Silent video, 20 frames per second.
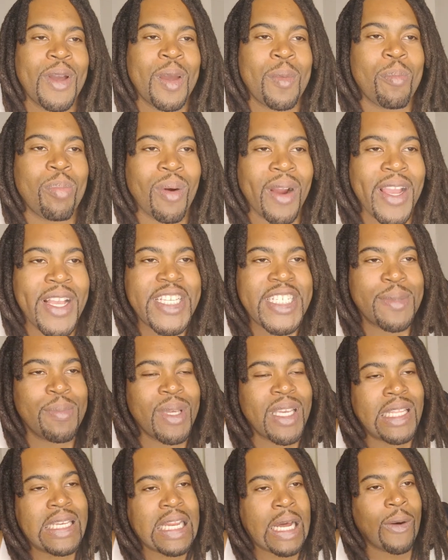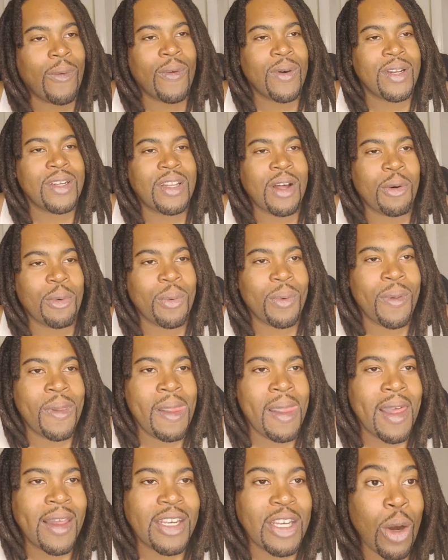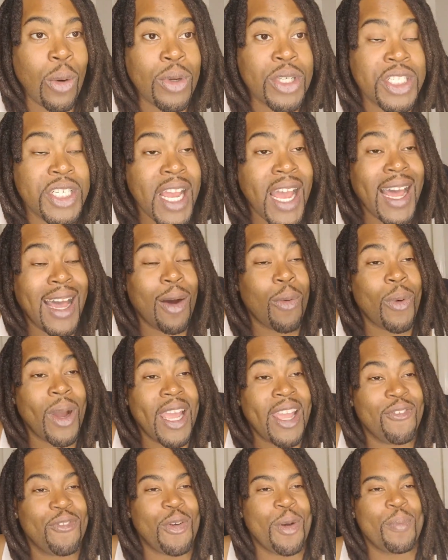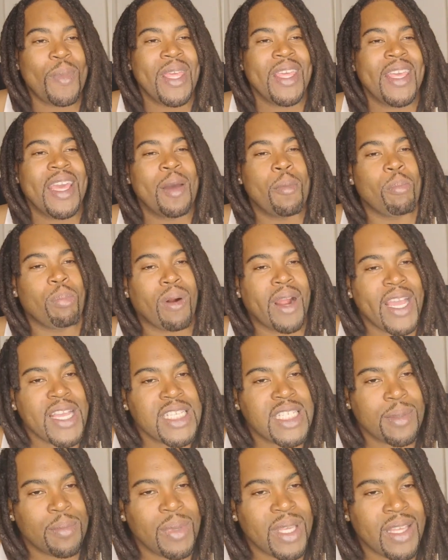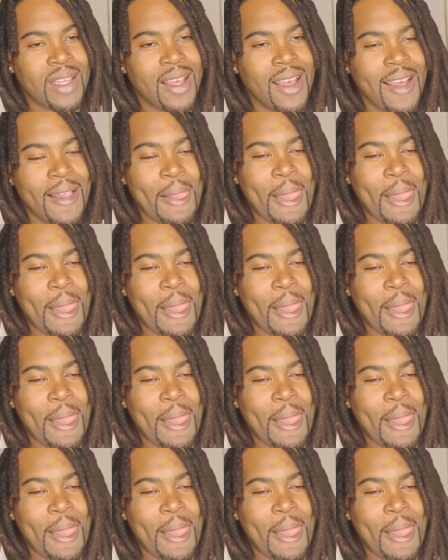embrace me. Don't shy away from me. Embrace me.